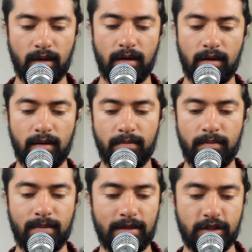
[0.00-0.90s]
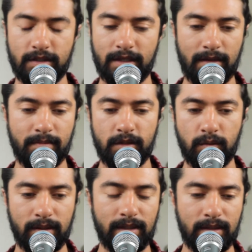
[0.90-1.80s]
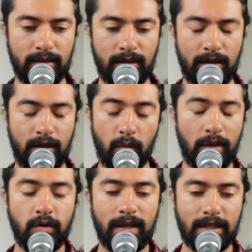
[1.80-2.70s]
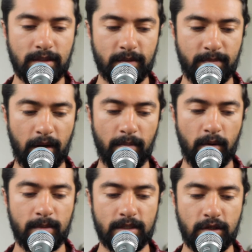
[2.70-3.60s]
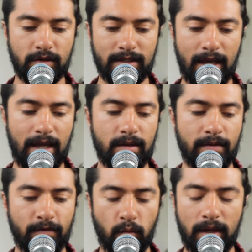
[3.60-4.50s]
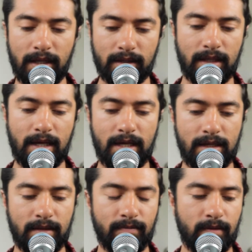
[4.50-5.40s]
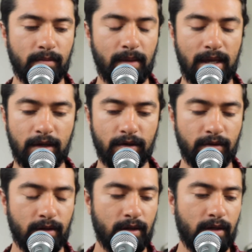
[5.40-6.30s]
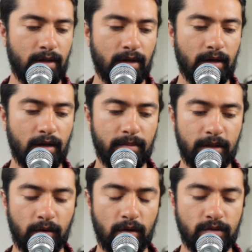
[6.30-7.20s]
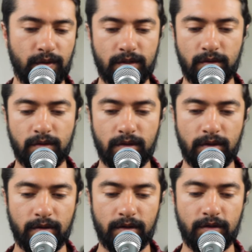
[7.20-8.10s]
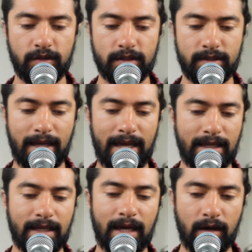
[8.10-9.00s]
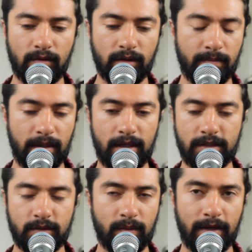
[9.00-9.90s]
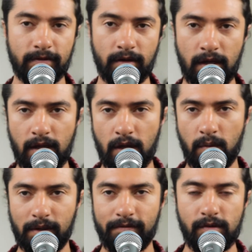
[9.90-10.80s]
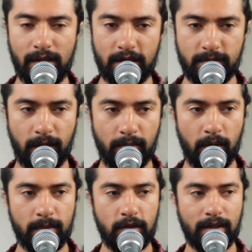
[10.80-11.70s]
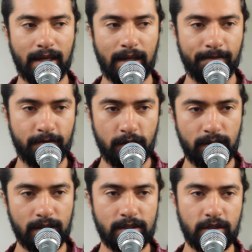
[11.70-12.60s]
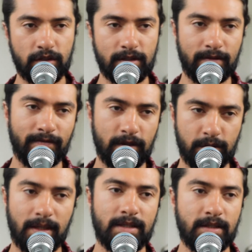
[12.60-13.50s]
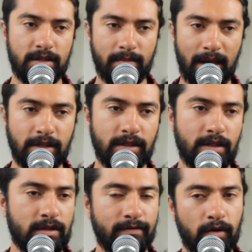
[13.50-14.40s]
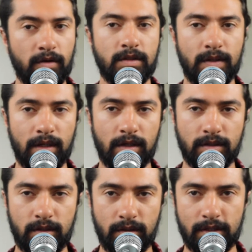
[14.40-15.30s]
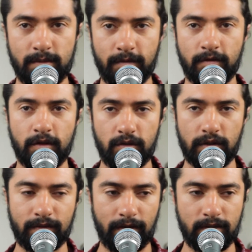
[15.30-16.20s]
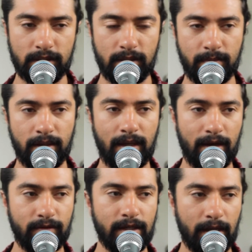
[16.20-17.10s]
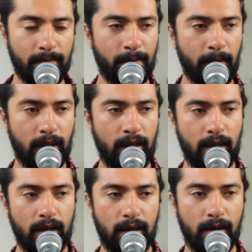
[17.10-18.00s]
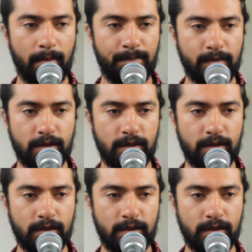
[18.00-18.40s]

um, just in between when you get some spare moments in your day if you're waiting in line at the bank or um, at the grocery store or you're just hanging out on the bus, whatever. Whenever you get a spare moment, you can kind of do this and just visualize this, imagine this. Of course, you can also do this before you drift off to sleep every night. Um,